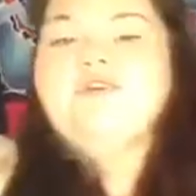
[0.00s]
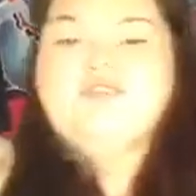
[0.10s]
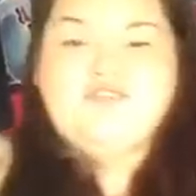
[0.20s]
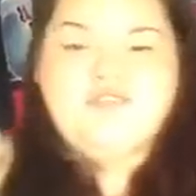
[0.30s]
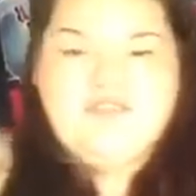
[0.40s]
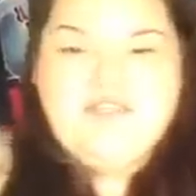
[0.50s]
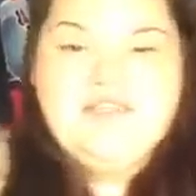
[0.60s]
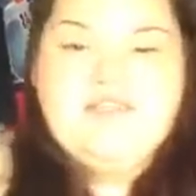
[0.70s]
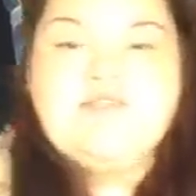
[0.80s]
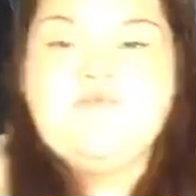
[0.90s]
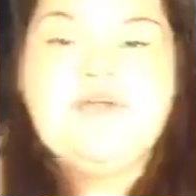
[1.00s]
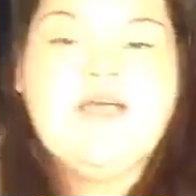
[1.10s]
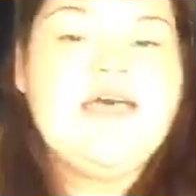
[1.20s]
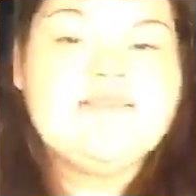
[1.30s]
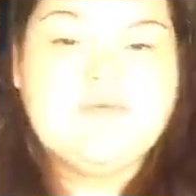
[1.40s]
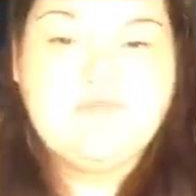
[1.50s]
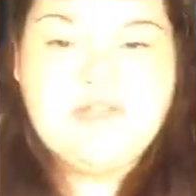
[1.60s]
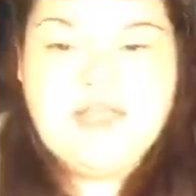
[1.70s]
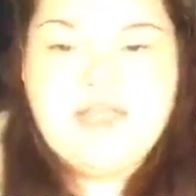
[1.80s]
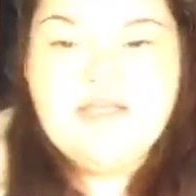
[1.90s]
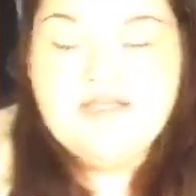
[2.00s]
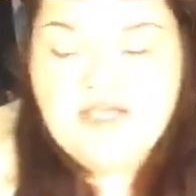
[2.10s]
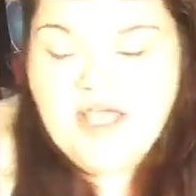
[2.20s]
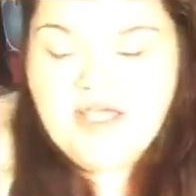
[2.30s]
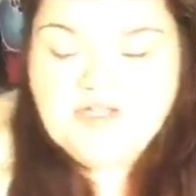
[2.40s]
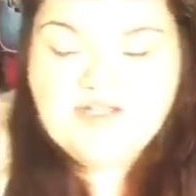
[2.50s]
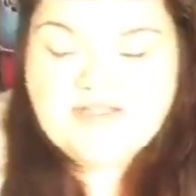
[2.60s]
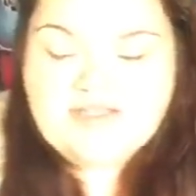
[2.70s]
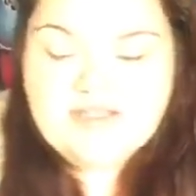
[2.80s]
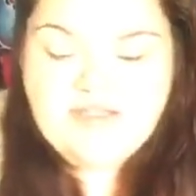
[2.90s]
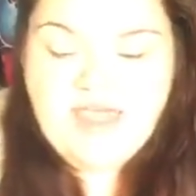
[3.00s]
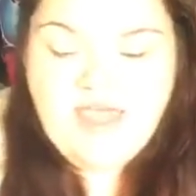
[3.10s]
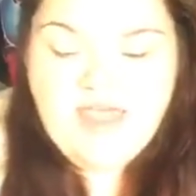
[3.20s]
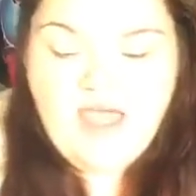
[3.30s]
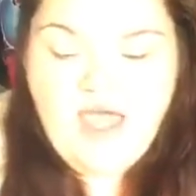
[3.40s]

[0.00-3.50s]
and trusting that spirit has a plan, trusting that